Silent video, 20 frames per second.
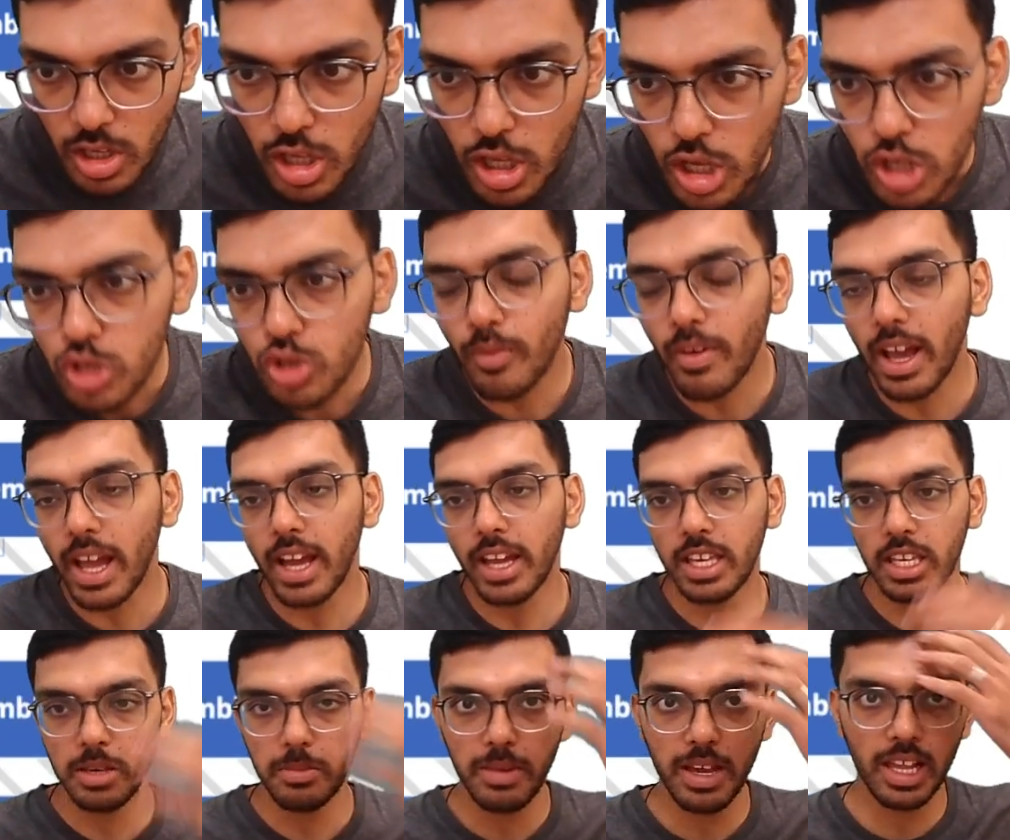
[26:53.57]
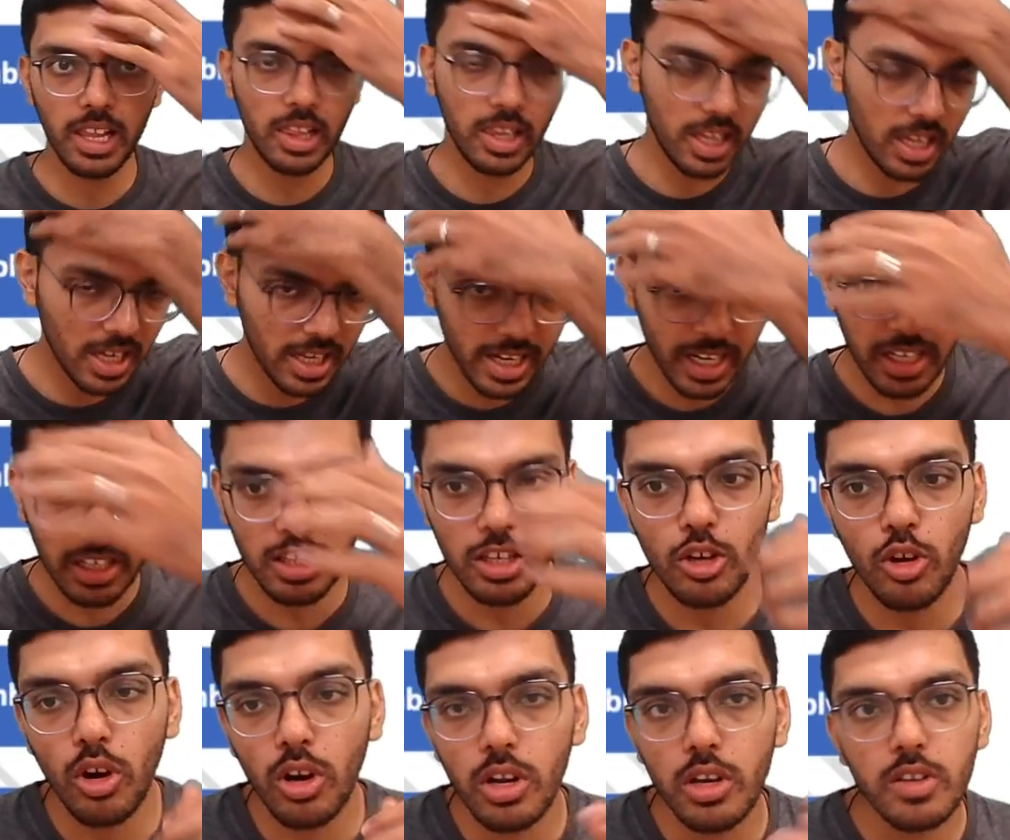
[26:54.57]
So via email they'll get the
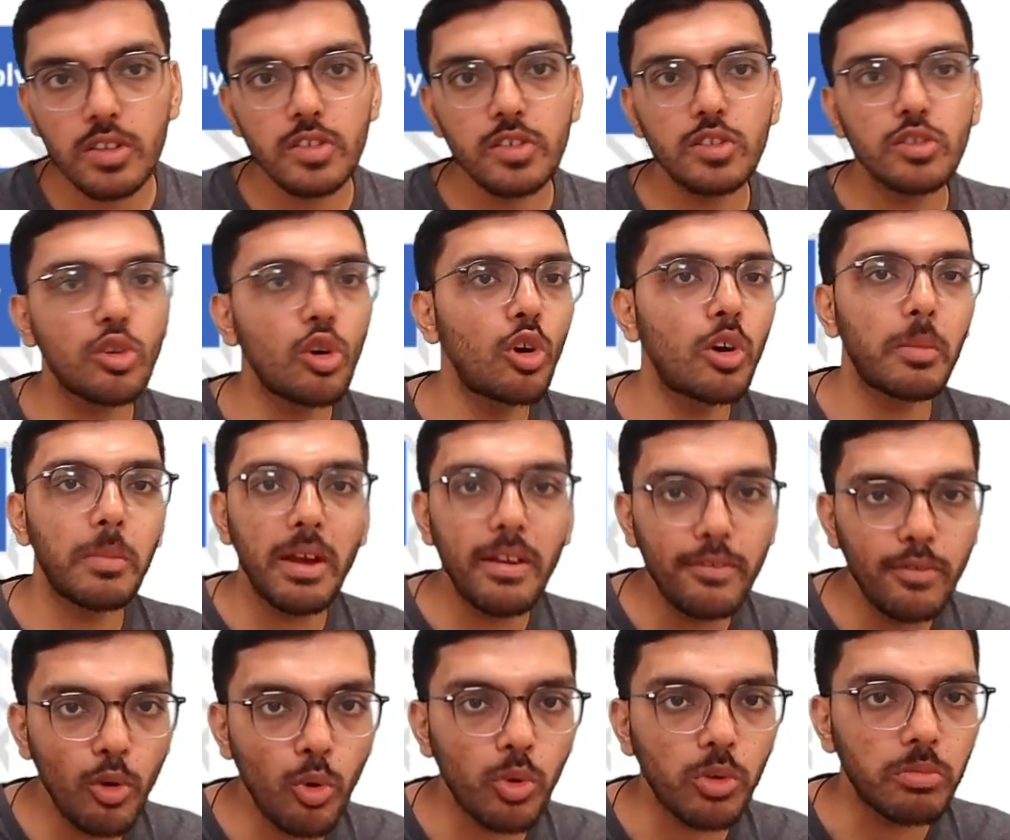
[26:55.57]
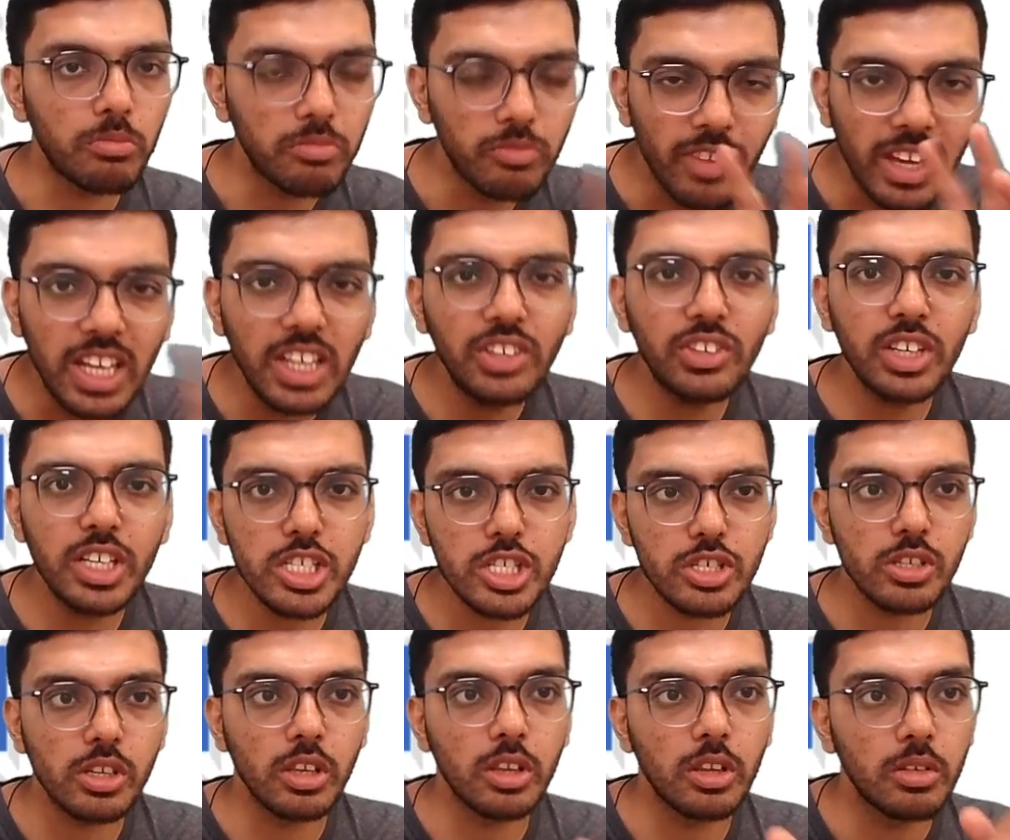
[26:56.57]
orders or by phone, very
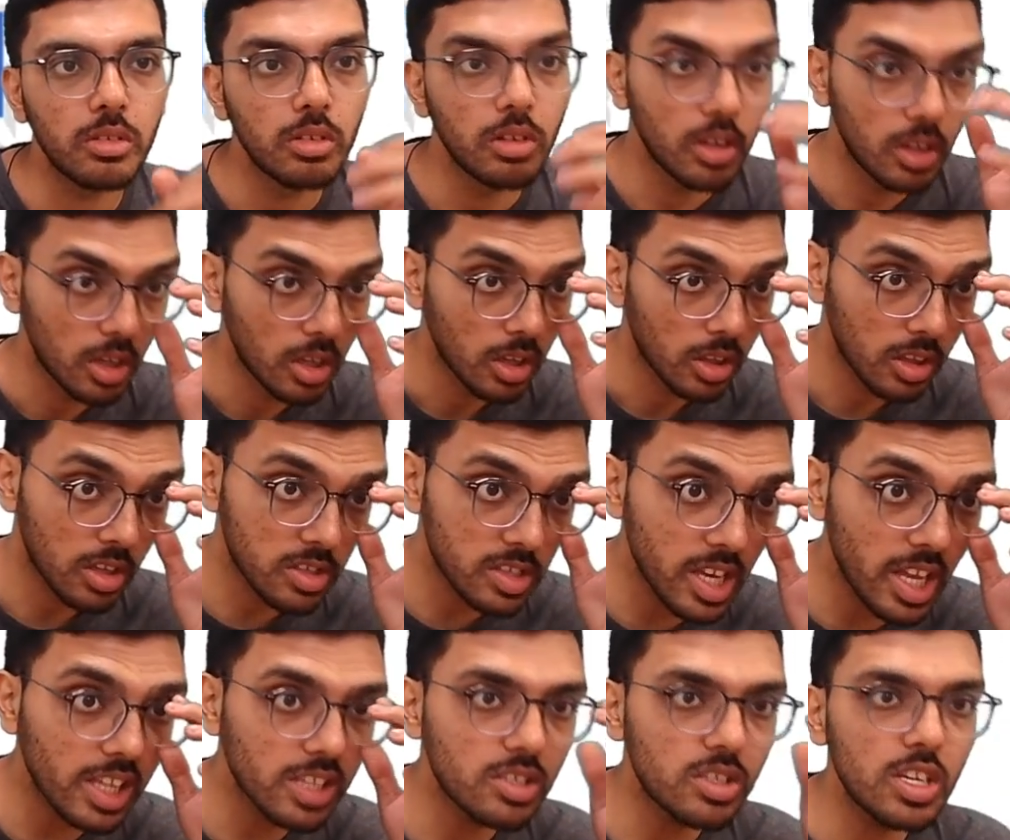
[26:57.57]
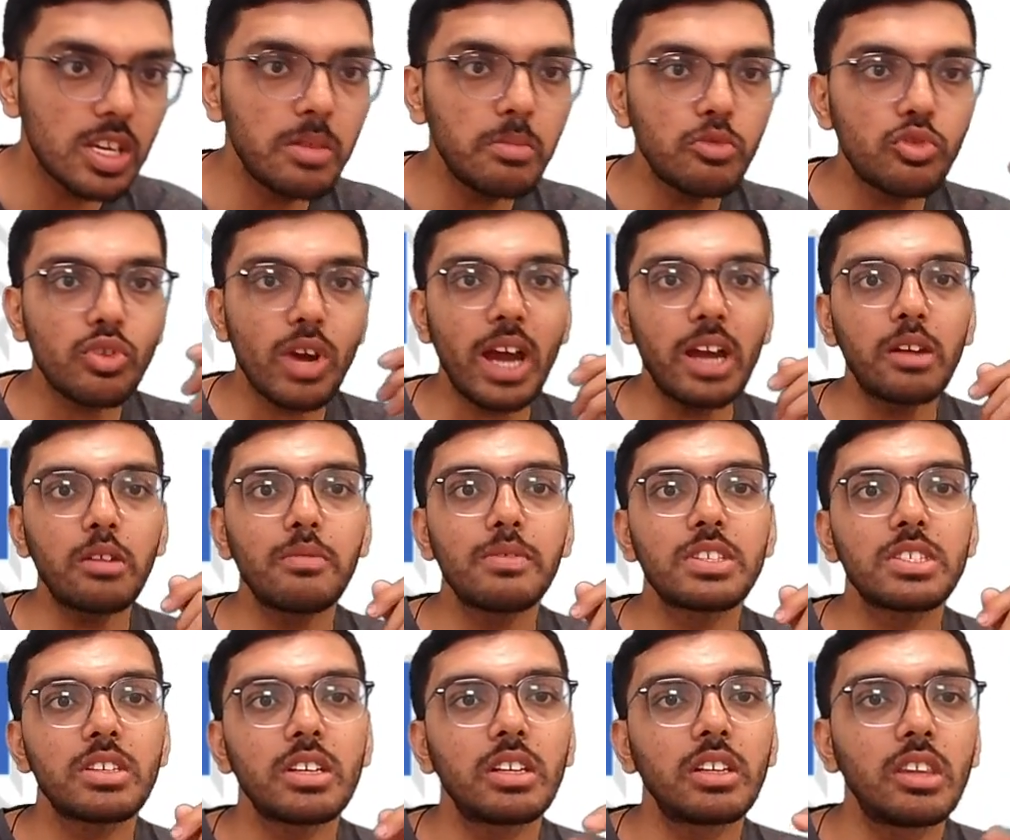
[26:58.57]
traditional. The sales team try to
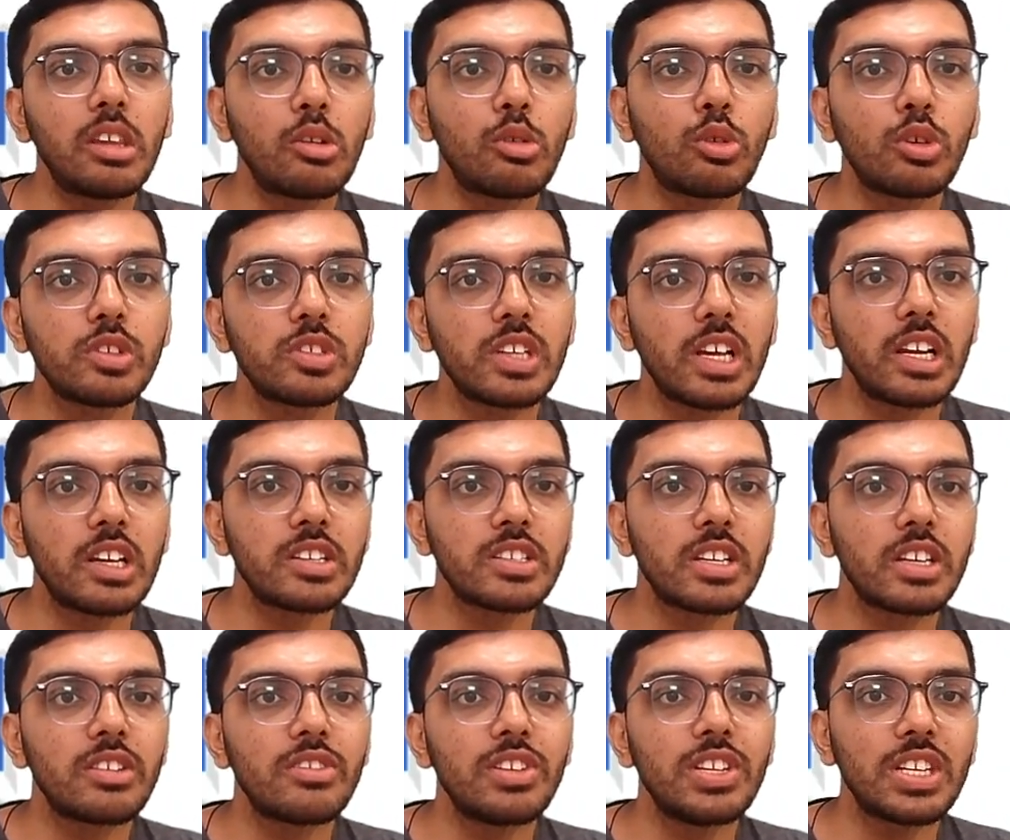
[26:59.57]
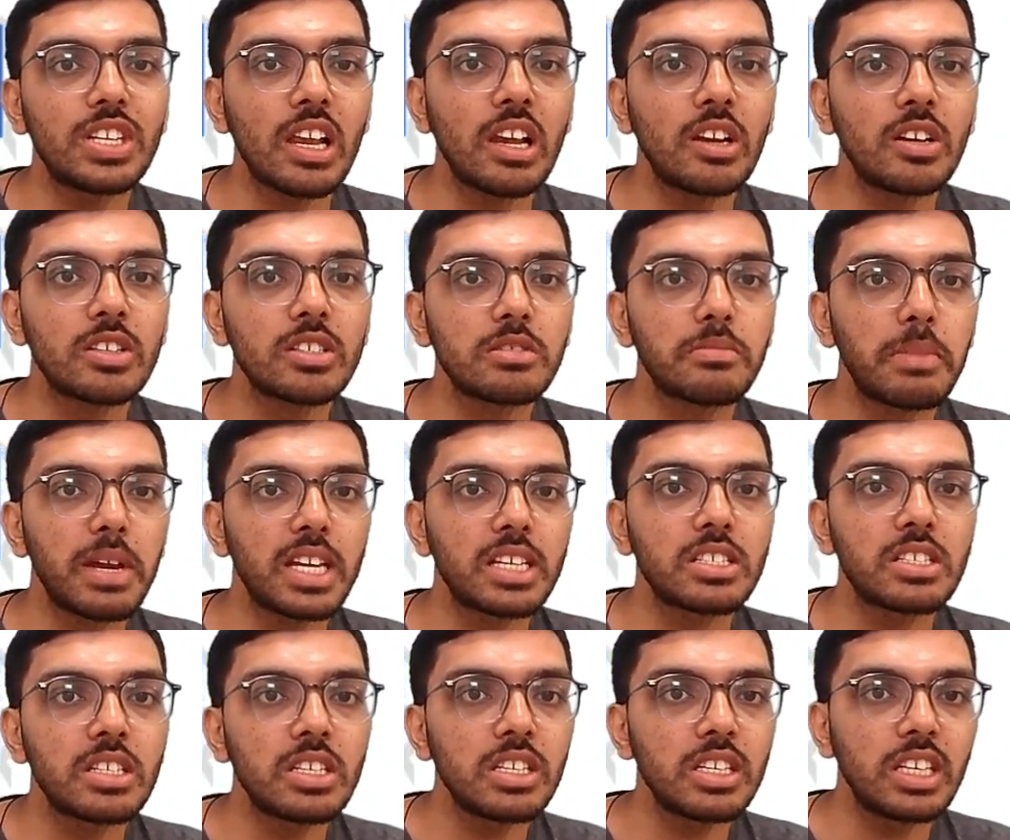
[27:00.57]
visit the wholesalers and retailers
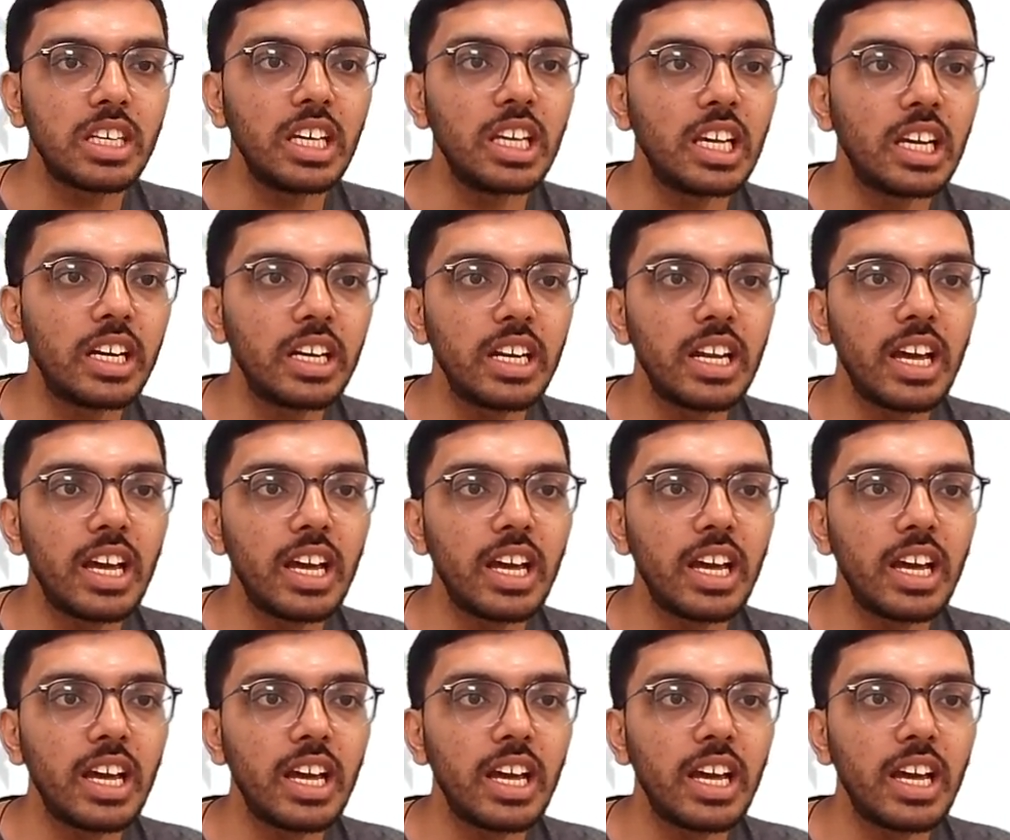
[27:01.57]
based in Keeland